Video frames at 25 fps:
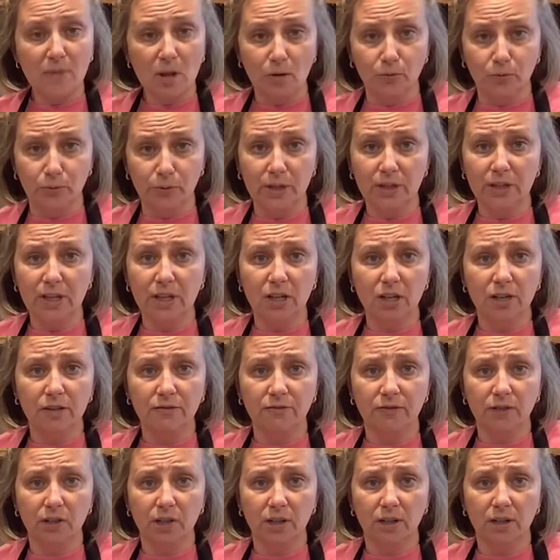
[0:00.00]
really good
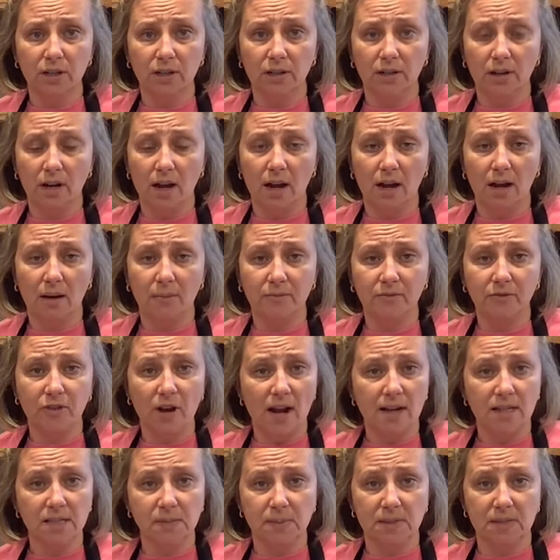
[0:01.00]
for
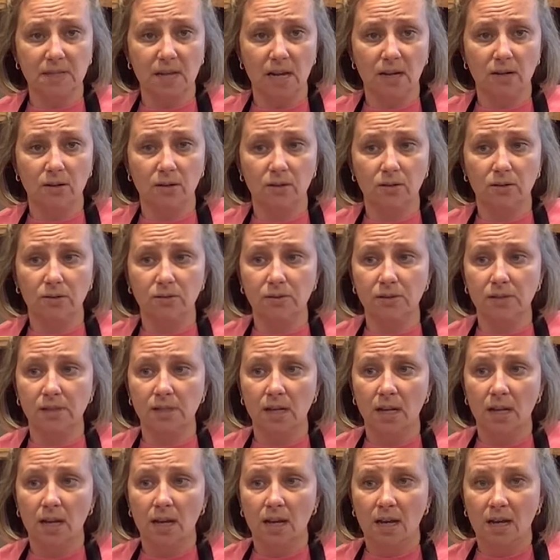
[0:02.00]
fries, potatoes,
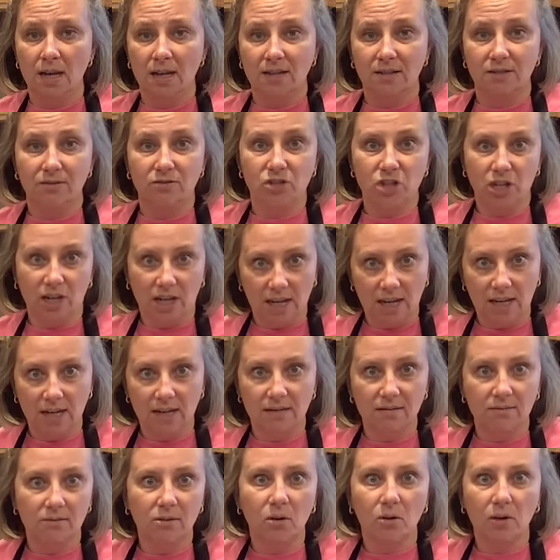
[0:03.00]

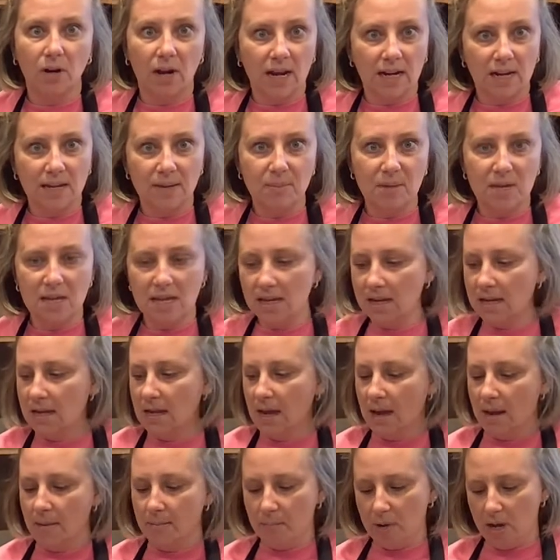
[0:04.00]
chicken, or any meat.
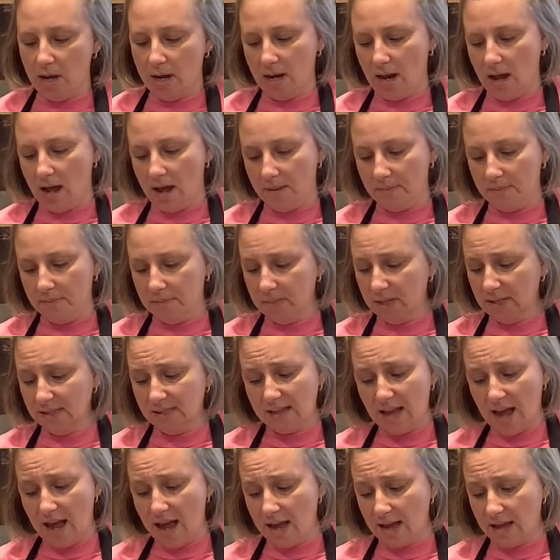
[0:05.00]
But it's
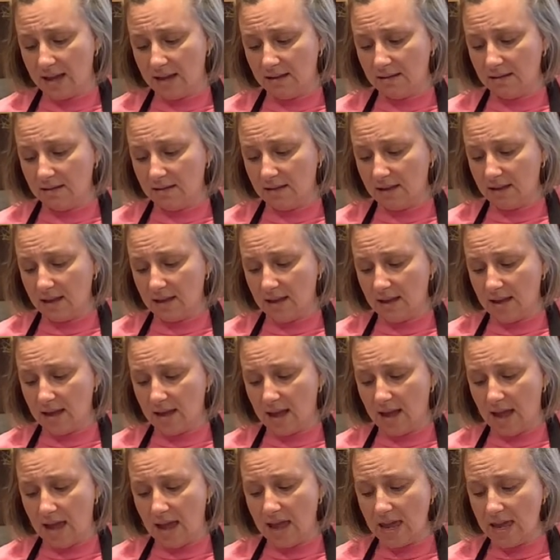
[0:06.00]
got
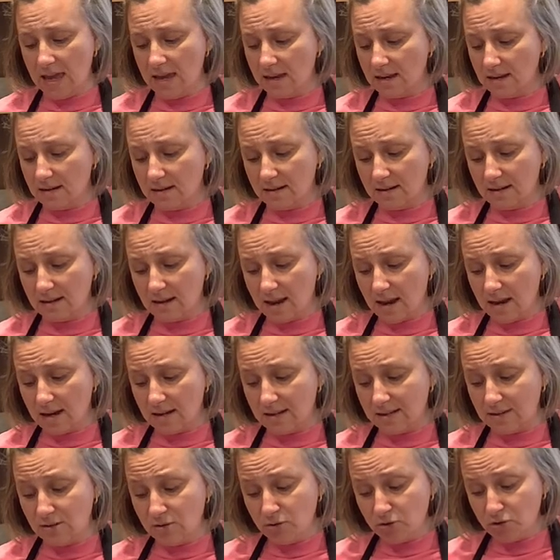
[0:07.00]
8
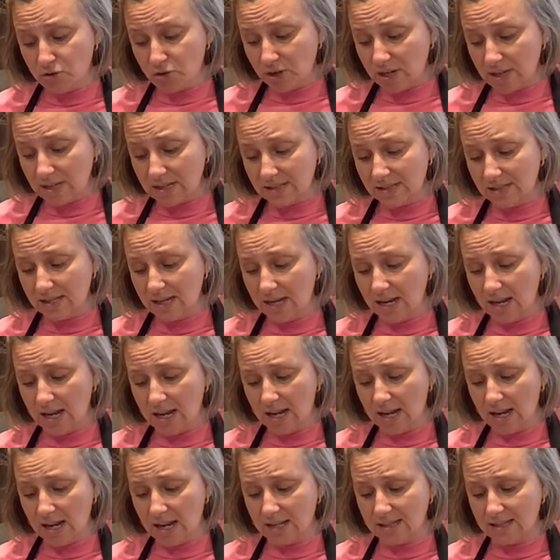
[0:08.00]
nutrients in
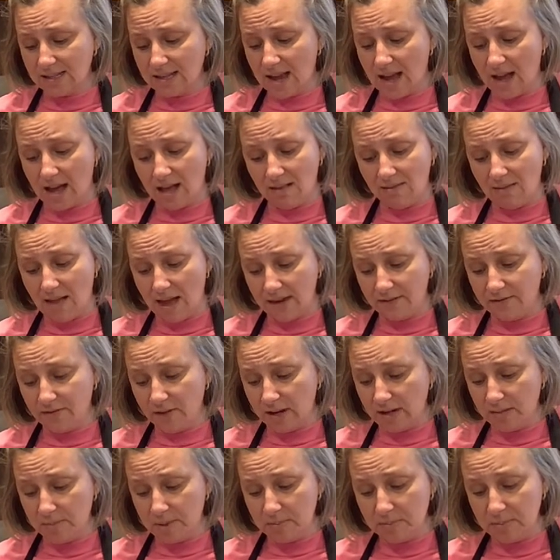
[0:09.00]
it. It's got a lot of
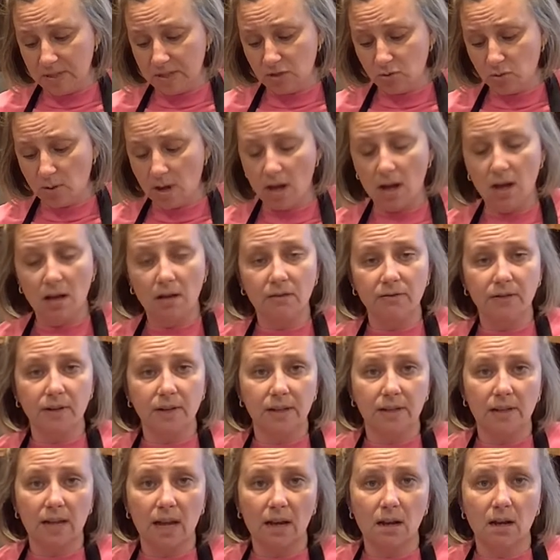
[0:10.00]
vitamin B12,
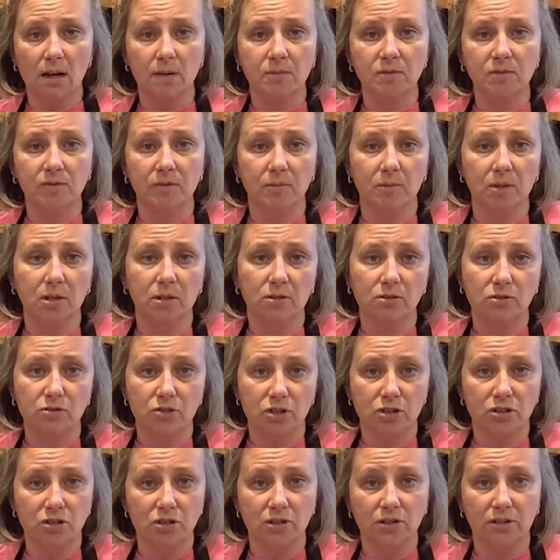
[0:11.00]
and that comes from the
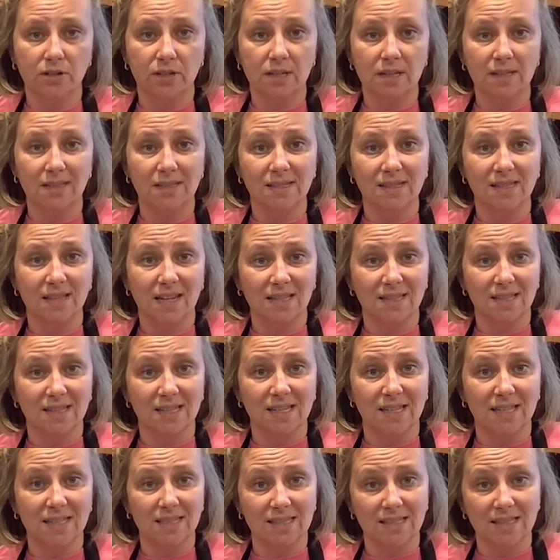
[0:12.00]
nutritional yeast that's
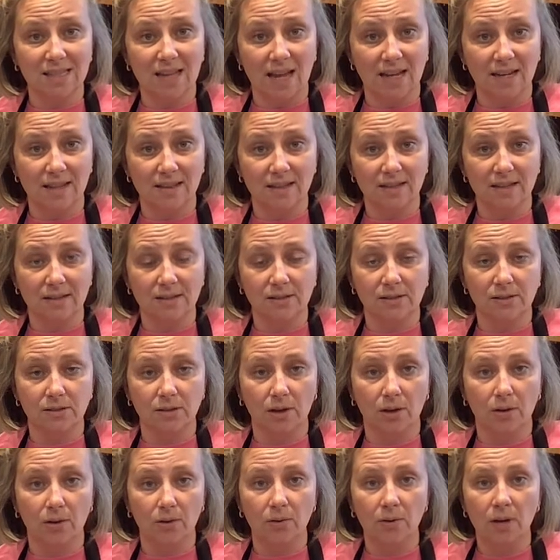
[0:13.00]
inside of this.
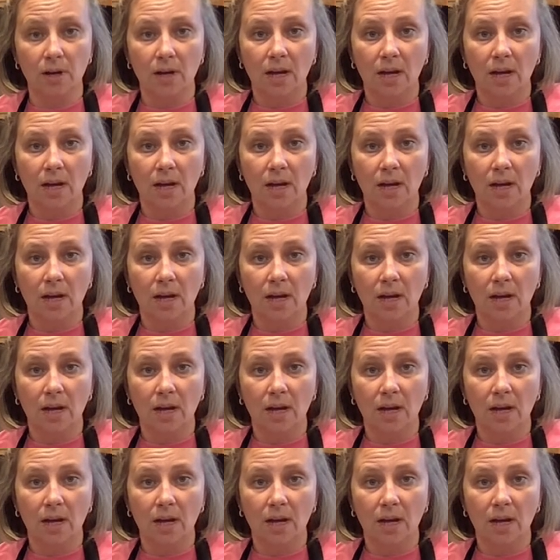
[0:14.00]
So